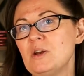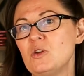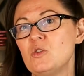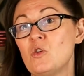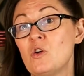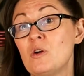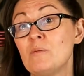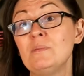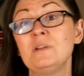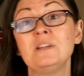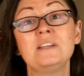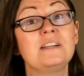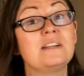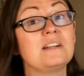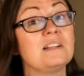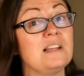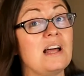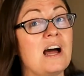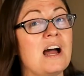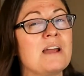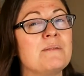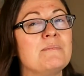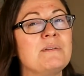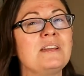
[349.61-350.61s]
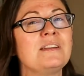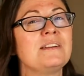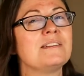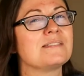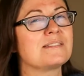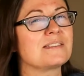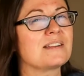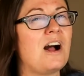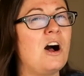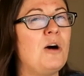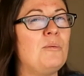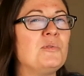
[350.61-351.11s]
Normally climbing
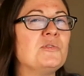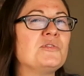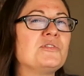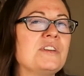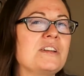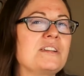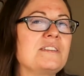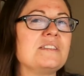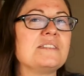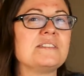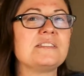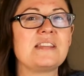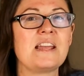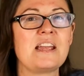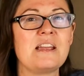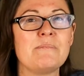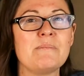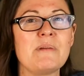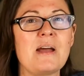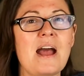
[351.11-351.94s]
is almost like the same